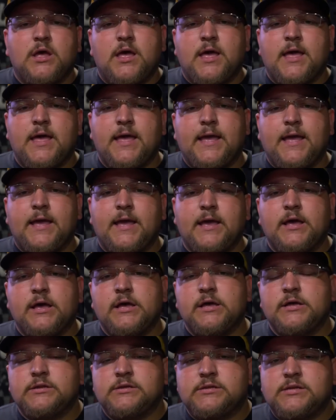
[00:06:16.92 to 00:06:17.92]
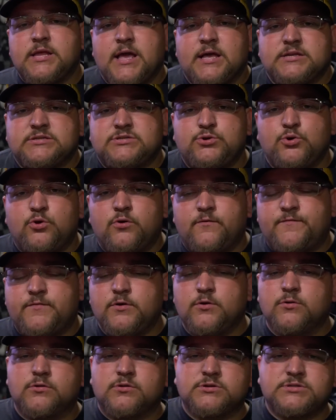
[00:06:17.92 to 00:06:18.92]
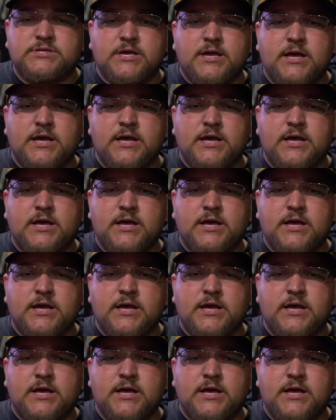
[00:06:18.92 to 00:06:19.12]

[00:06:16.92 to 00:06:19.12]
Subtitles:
and he has dual fuelers. He